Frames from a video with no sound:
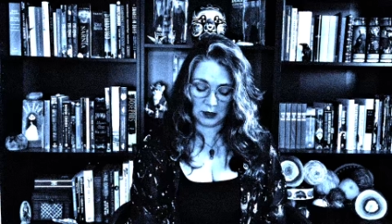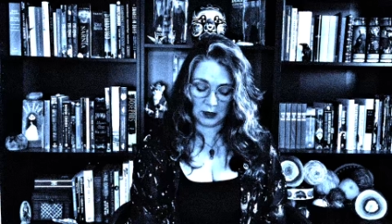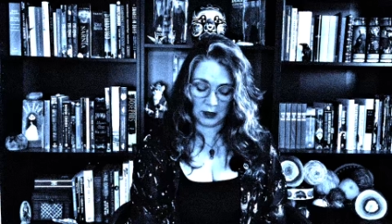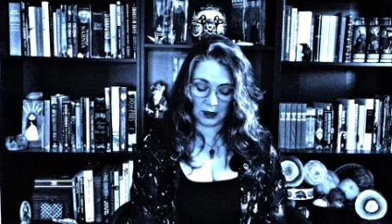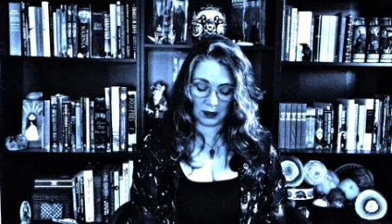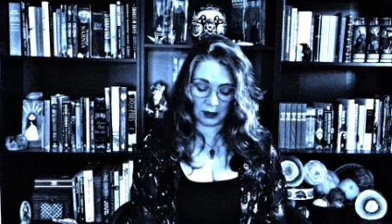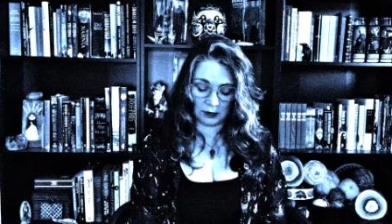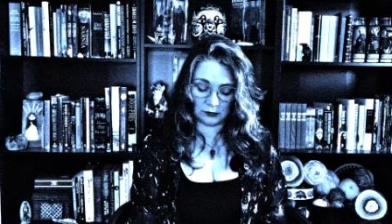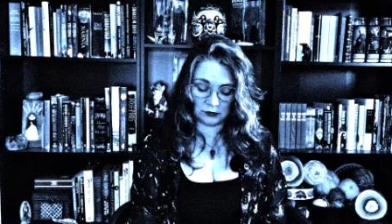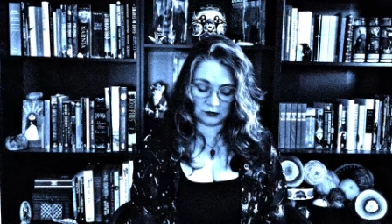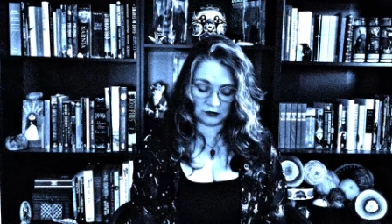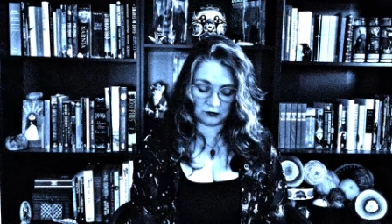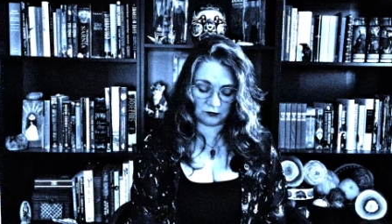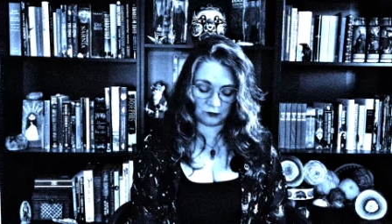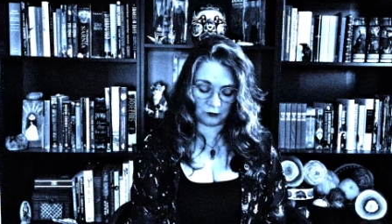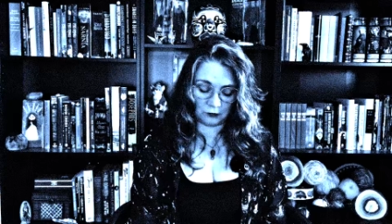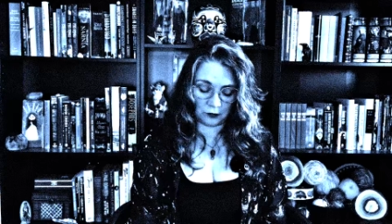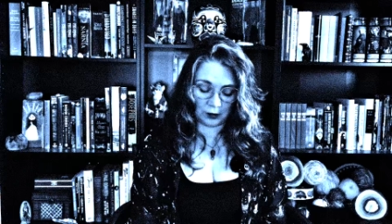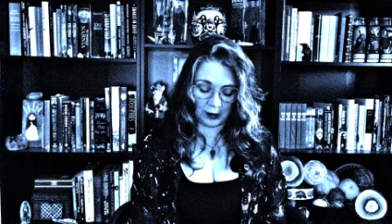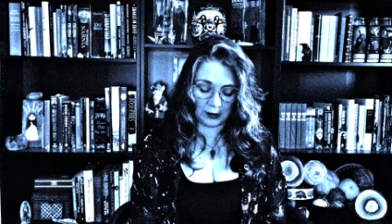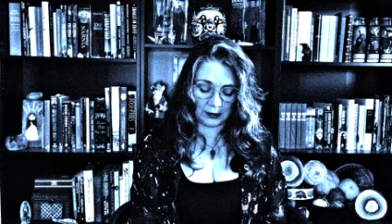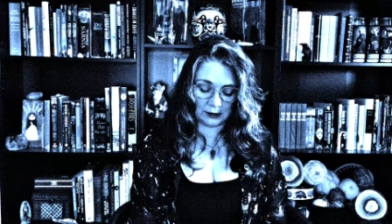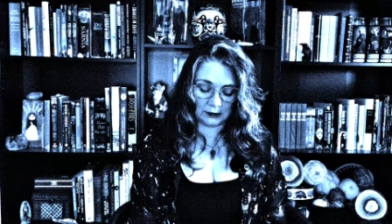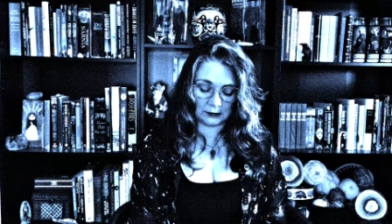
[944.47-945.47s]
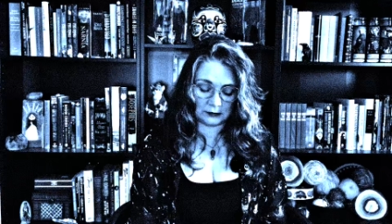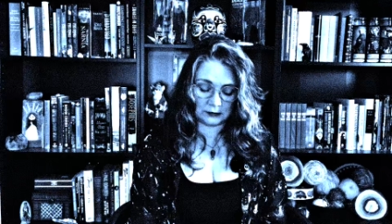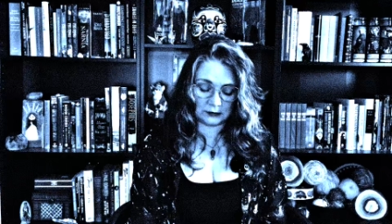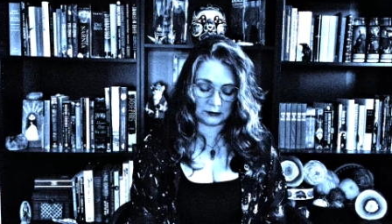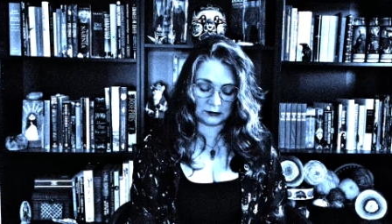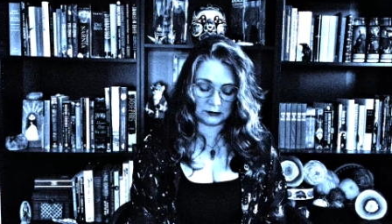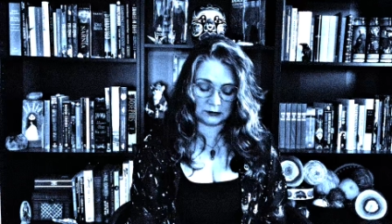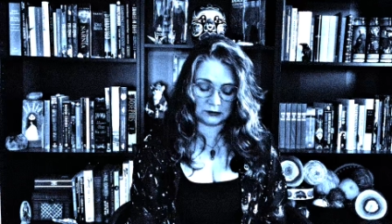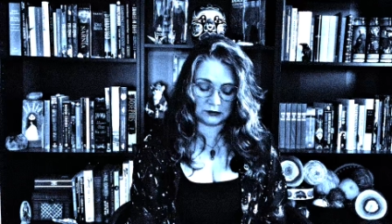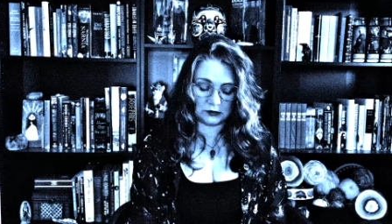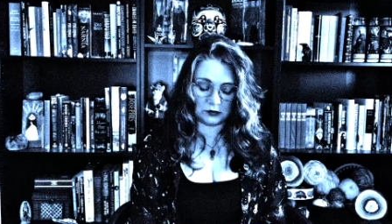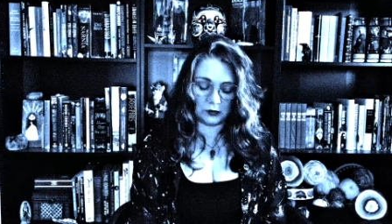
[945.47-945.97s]
and I was frightened,
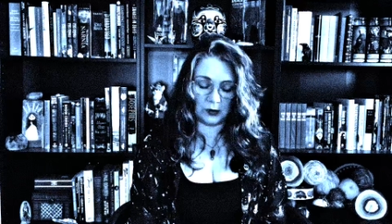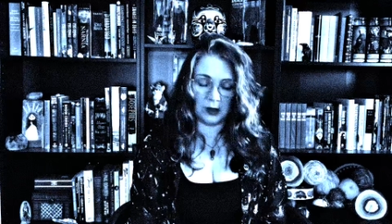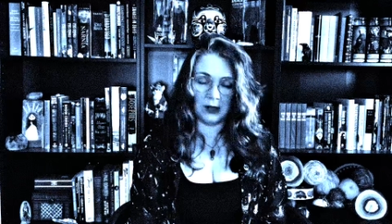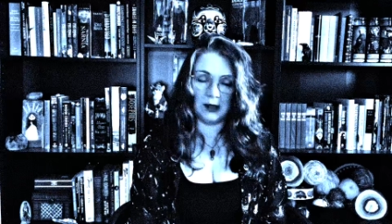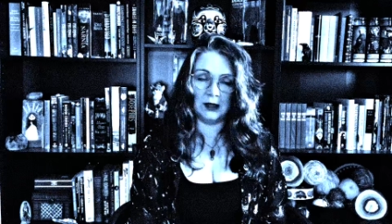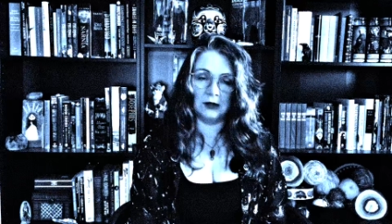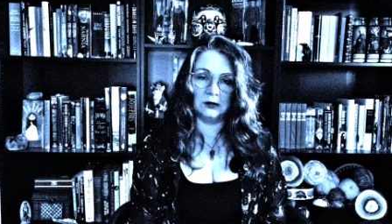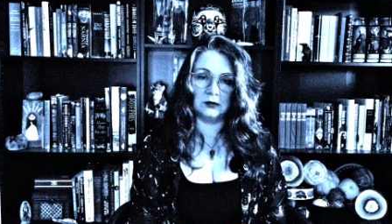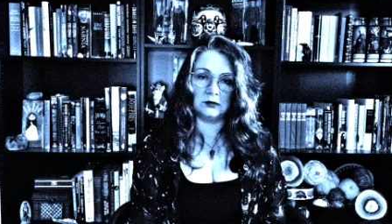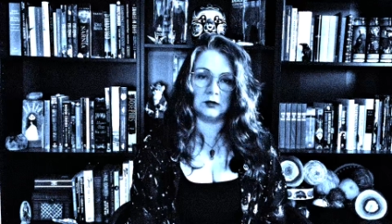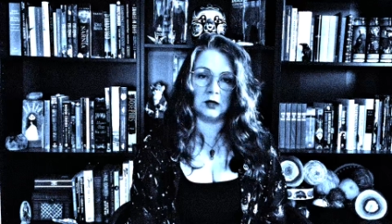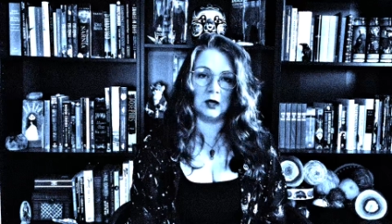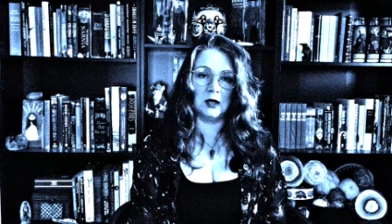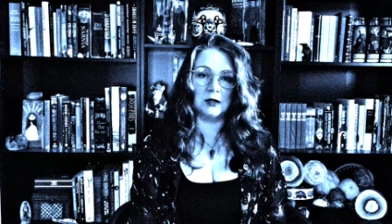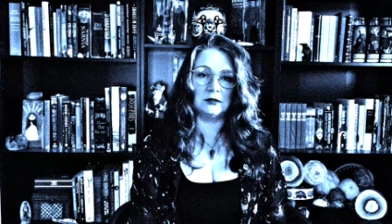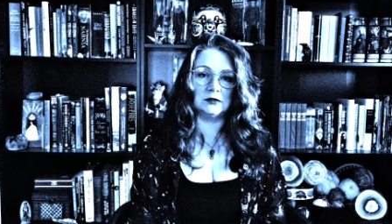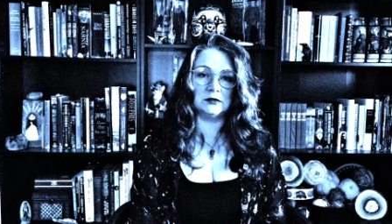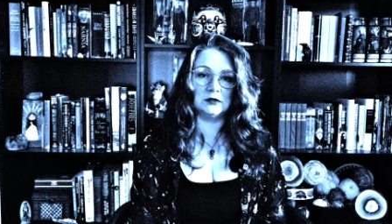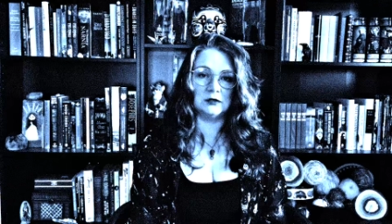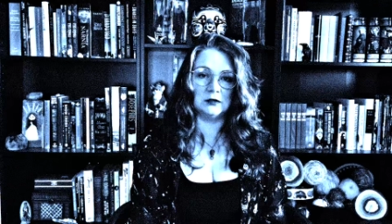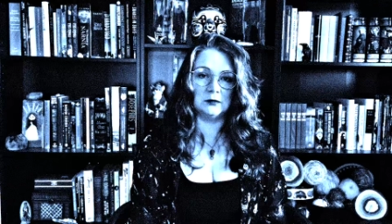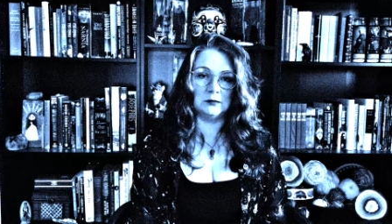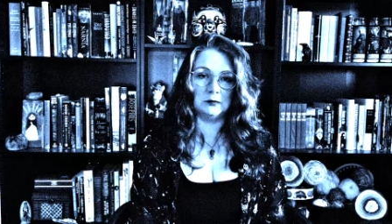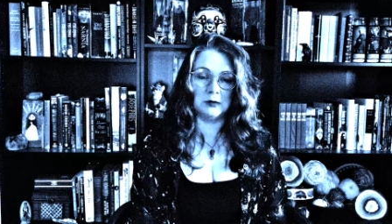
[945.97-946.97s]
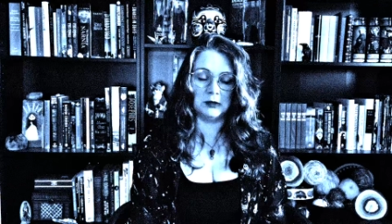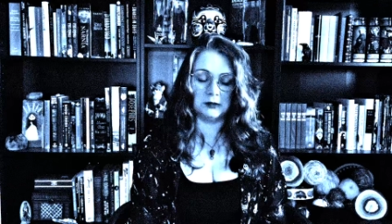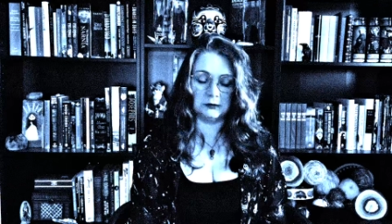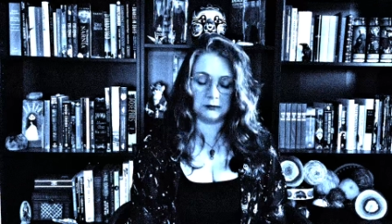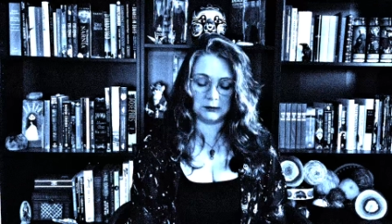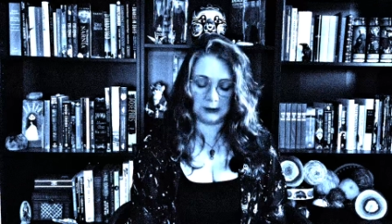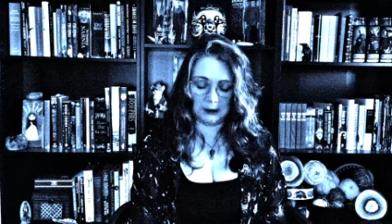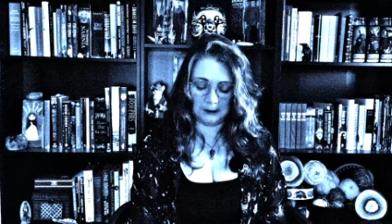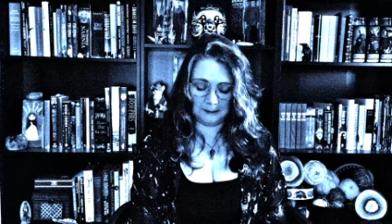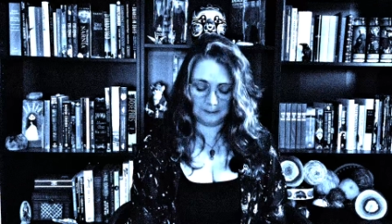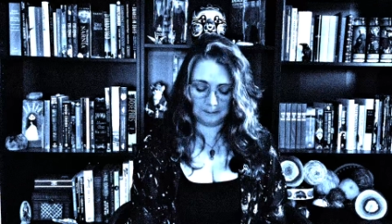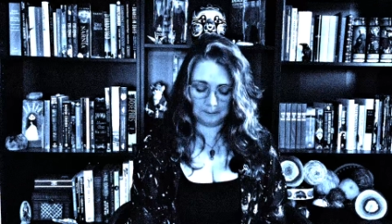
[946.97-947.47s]
so I held on to the
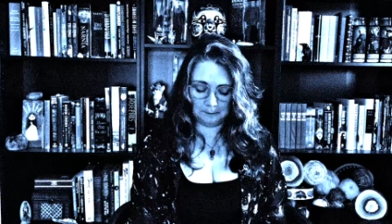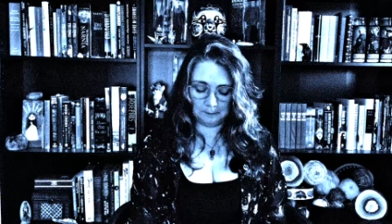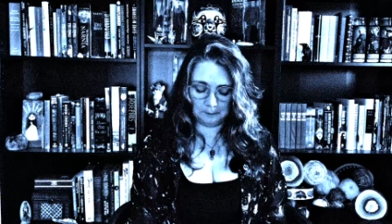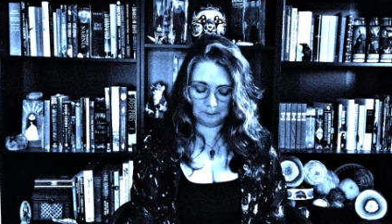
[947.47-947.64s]
building.